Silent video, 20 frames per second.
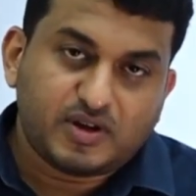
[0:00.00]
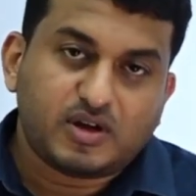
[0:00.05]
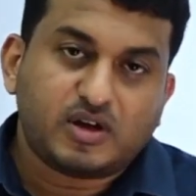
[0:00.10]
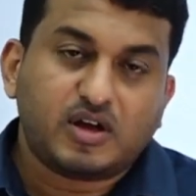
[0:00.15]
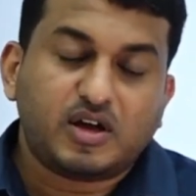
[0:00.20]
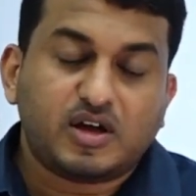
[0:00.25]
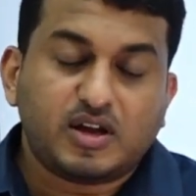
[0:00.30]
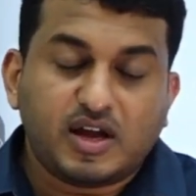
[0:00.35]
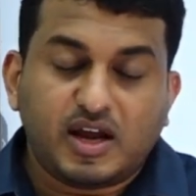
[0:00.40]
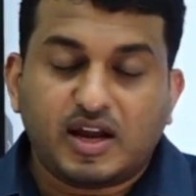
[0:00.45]

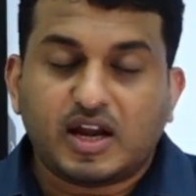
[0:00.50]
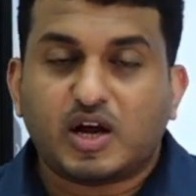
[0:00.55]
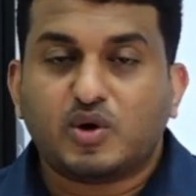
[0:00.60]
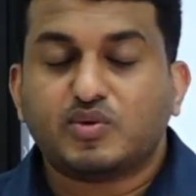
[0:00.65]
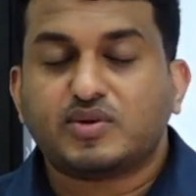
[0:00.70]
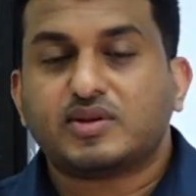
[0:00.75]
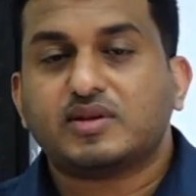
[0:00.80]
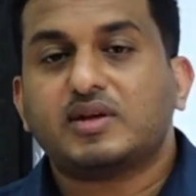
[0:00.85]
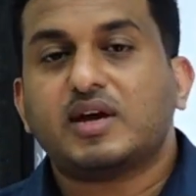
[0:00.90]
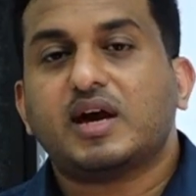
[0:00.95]

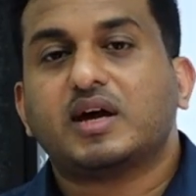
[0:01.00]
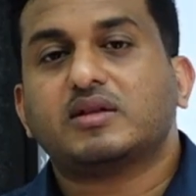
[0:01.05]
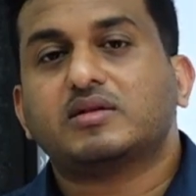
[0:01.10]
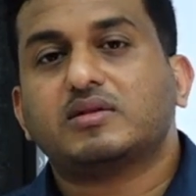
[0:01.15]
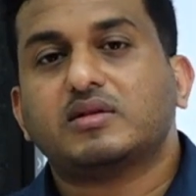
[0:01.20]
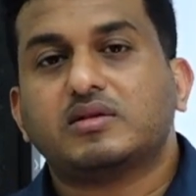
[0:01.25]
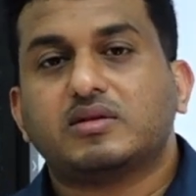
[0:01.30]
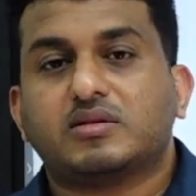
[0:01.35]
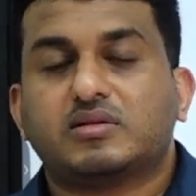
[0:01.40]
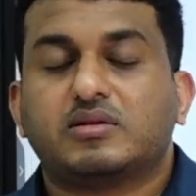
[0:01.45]
greenhouse
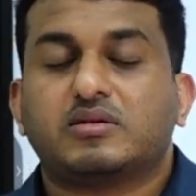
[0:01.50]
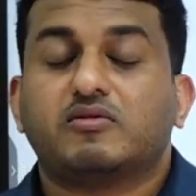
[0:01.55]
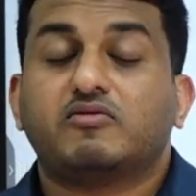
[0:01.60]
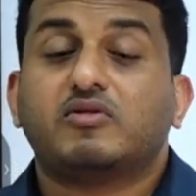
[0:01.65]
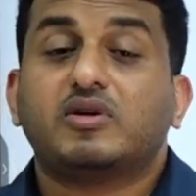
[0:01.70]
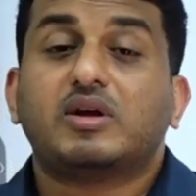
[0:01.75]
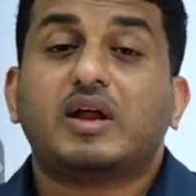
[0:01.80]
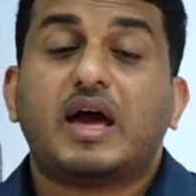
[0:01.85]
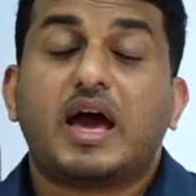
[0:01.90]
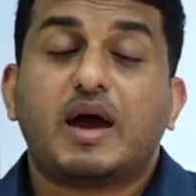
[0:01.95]
gases
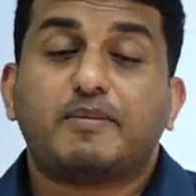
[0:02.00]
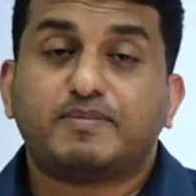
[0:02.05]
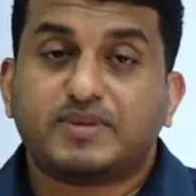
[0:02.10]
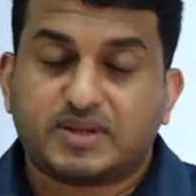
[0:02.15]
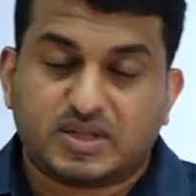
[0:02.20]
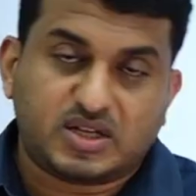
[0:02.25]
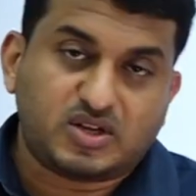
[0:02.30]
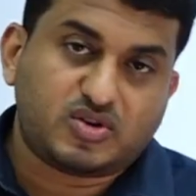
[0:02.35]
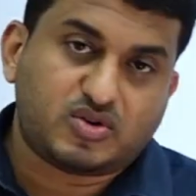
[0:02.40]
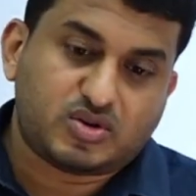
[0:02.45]
were
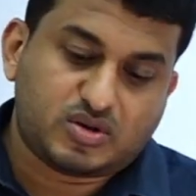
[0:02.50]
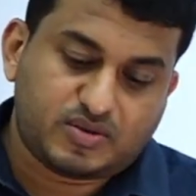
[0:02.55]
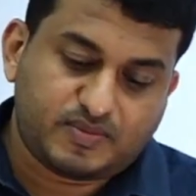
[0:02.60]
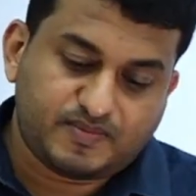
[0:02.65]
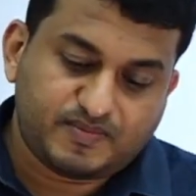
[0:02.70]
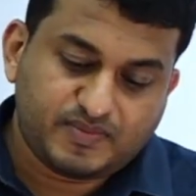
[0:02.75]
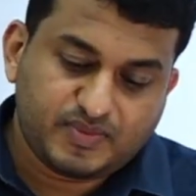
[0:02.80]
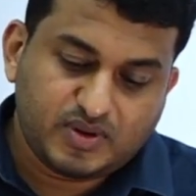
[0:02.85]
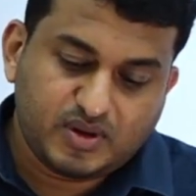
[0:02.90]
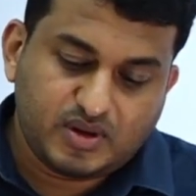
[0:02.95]
absent,
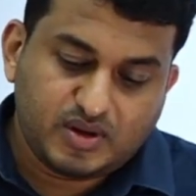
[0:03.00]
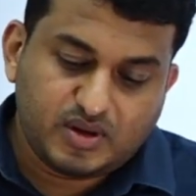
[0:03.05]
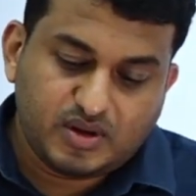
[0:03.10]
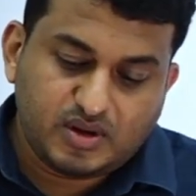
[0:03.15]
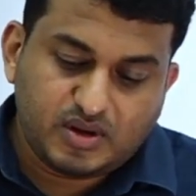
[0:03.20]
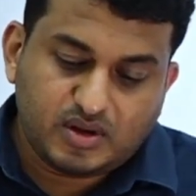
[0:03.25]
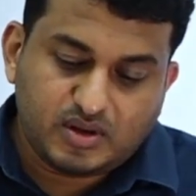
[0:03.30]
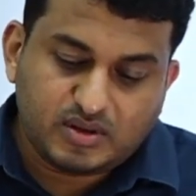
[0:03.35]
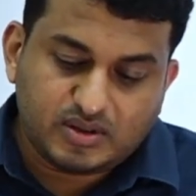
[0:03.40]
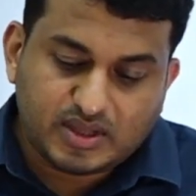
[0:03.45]

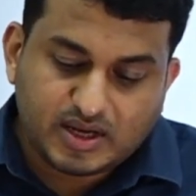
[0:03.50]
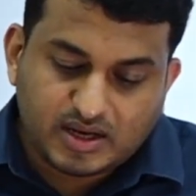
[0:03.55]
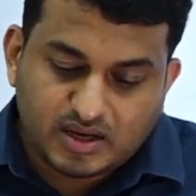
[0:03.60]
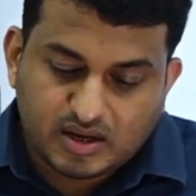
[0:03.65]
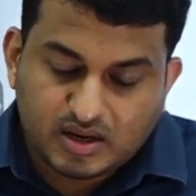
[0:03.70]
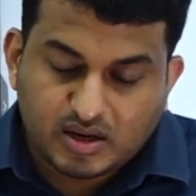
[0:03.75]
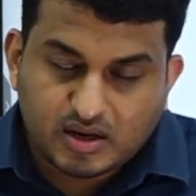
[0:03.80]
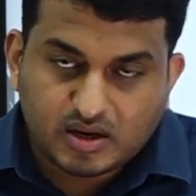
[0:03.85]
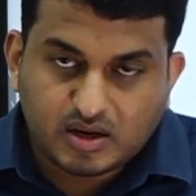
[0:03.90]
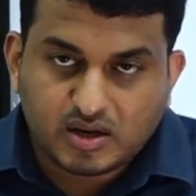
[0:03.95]

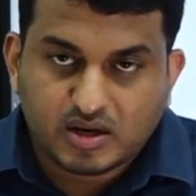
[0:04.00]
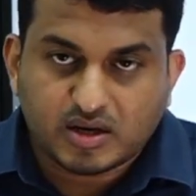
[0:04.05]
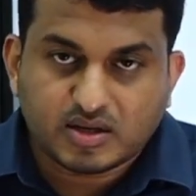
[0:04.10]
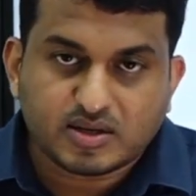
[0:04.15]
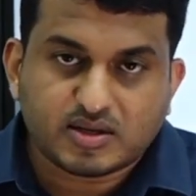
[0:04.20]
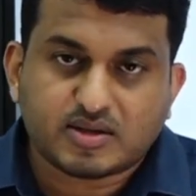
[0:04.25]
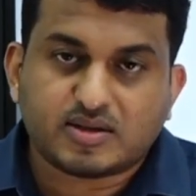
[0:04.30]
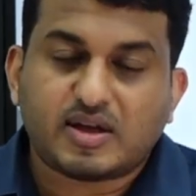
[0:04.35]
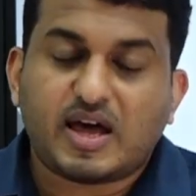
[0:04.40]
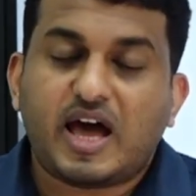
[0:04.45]
then
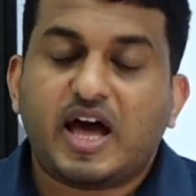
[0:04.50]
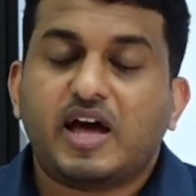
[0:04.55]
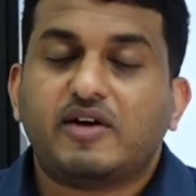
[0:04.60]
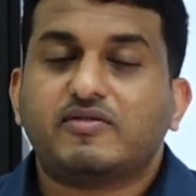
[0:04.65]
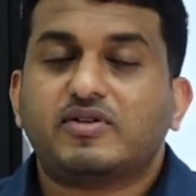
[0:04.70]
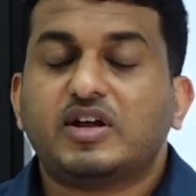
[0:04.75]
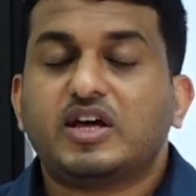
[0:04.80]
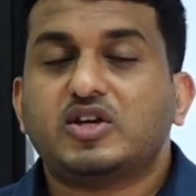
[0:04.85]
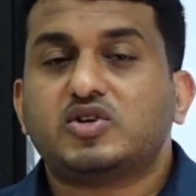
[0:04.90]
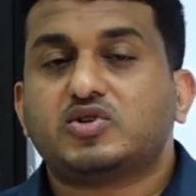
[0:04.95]
Earth's
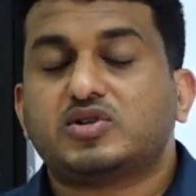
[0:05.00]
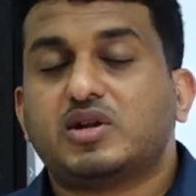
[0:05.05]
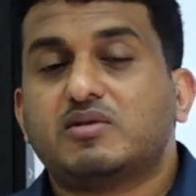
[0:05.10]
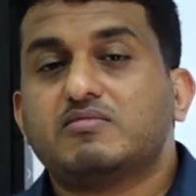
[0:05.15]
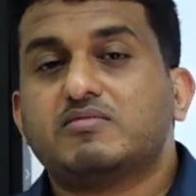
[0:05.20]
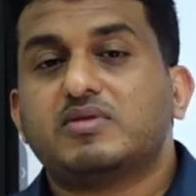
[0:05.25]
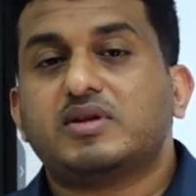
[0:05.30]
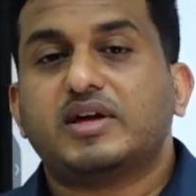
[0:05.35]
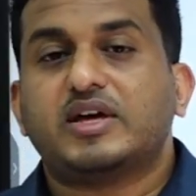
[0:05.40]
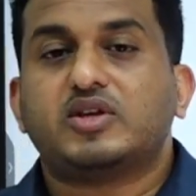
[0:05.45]
average
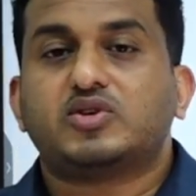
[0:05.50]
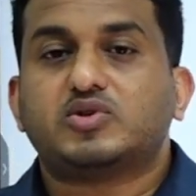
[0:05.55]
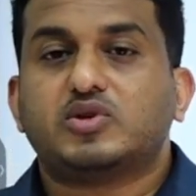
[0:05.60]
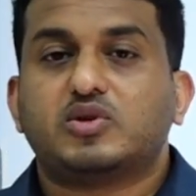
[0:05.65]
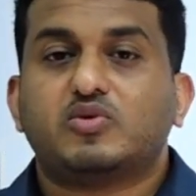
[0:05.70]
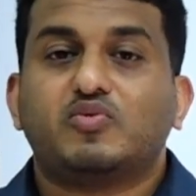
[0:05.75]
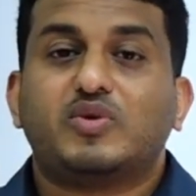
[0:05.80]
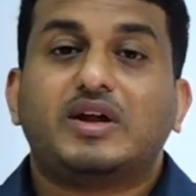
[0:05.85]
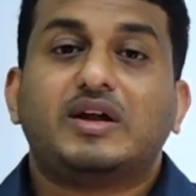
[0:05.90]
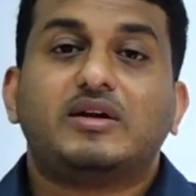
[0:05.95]
temperature
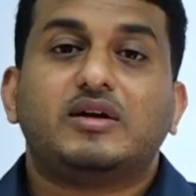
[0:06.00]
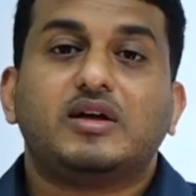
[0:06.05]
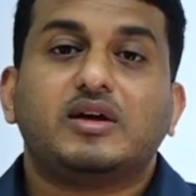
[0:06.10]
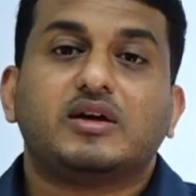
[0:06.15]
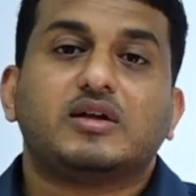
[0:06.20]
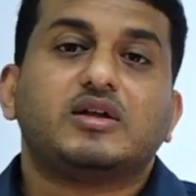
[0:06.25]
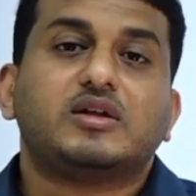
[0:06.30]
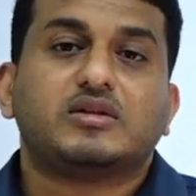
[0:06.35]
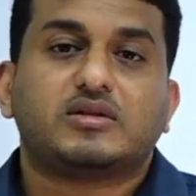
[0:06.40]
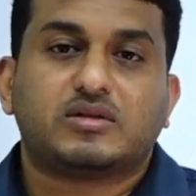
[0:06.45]
will
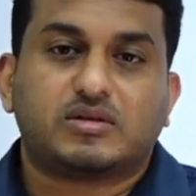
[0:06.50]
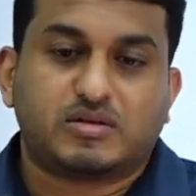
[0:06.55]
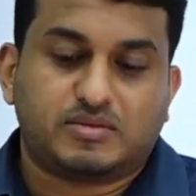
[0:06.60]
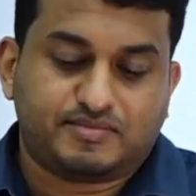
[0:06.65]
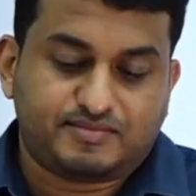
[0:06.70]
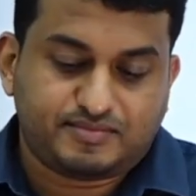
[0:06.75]
decrease.